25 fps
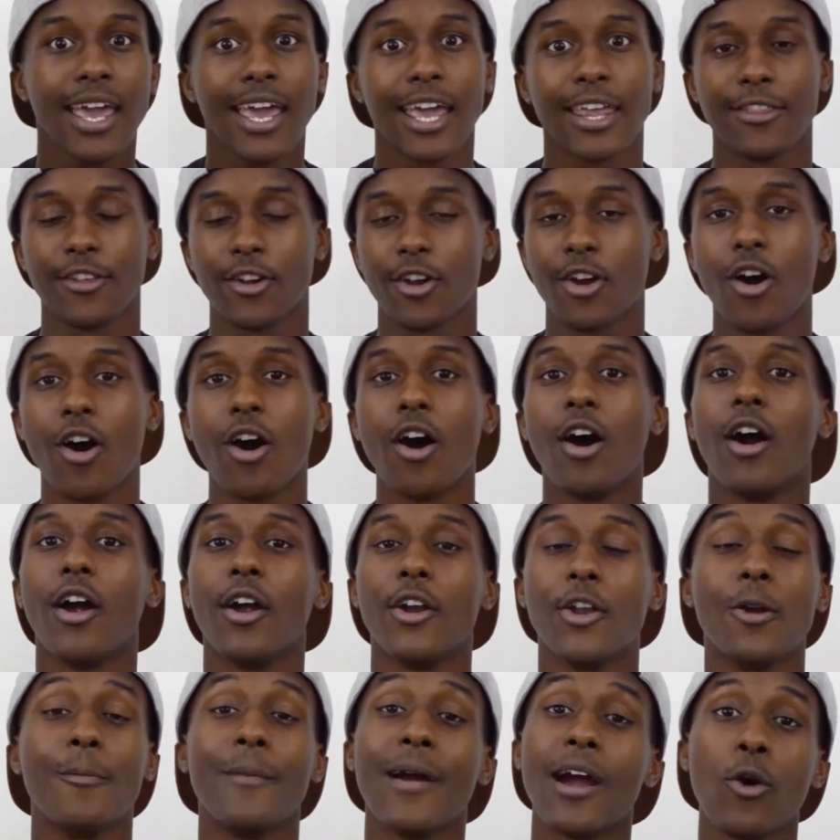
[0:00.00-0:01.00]
in the car,
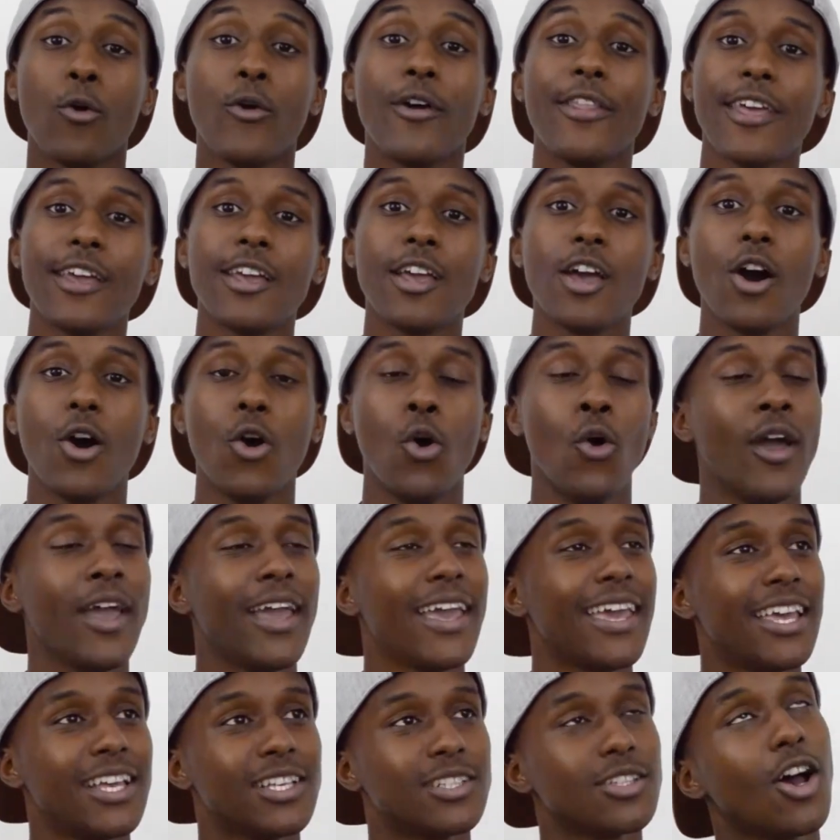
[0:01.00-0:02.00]
no matter where they go,
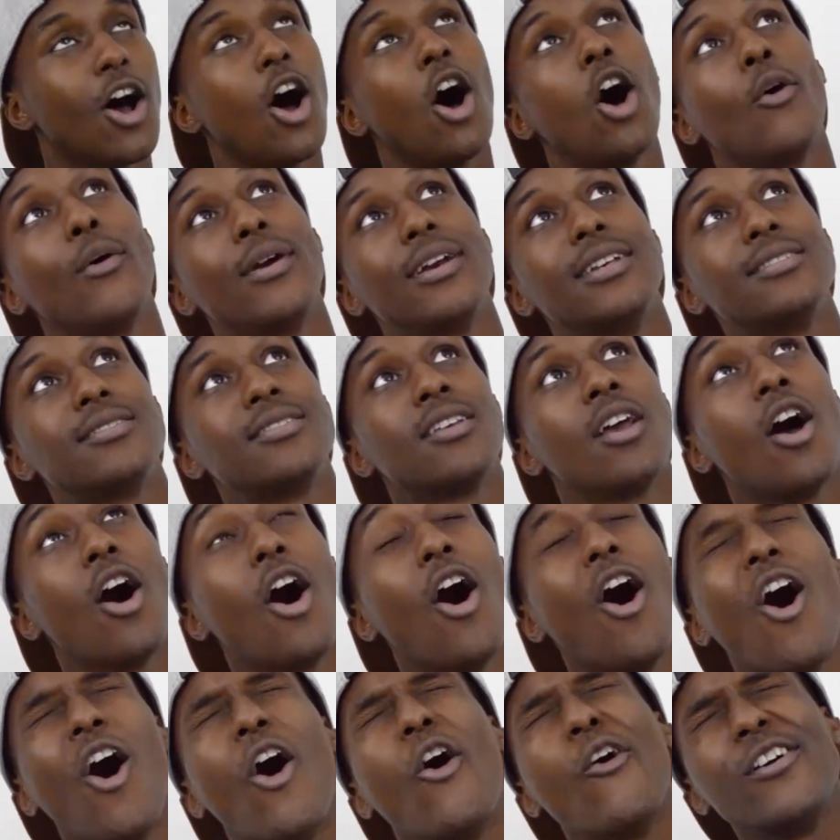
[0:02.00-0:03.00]
he's always,
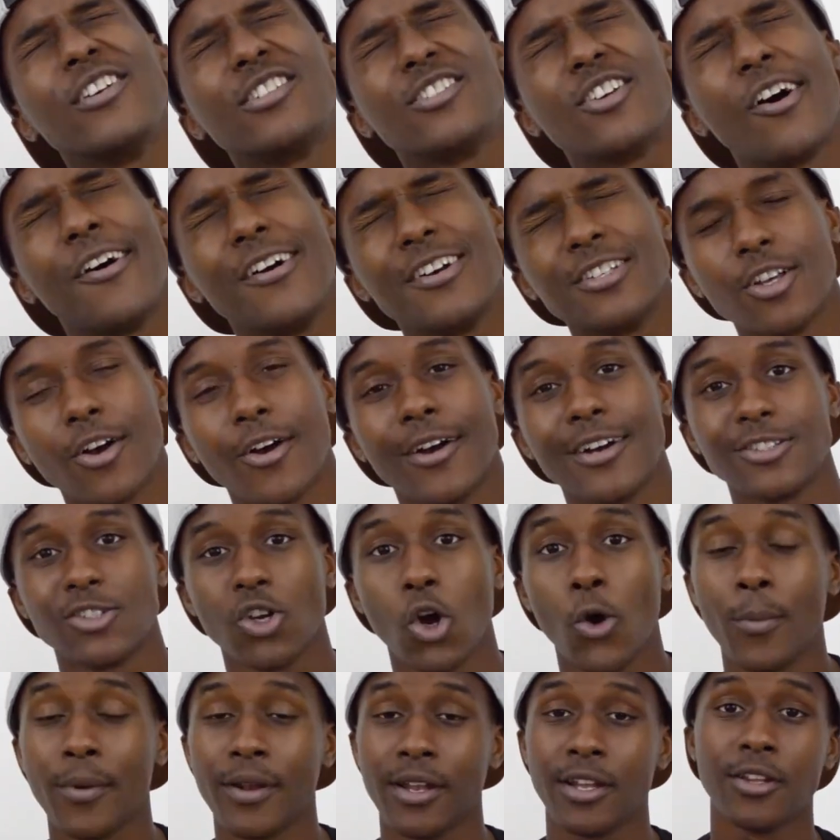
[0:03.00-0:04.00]
always, always, always
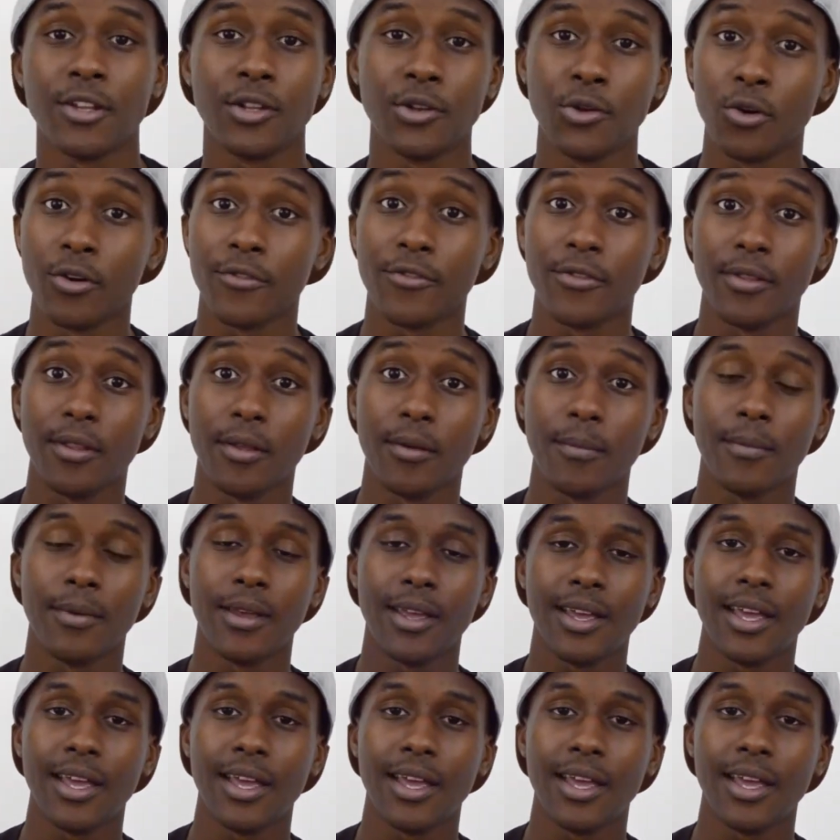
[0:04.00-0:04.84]
opening the door for them.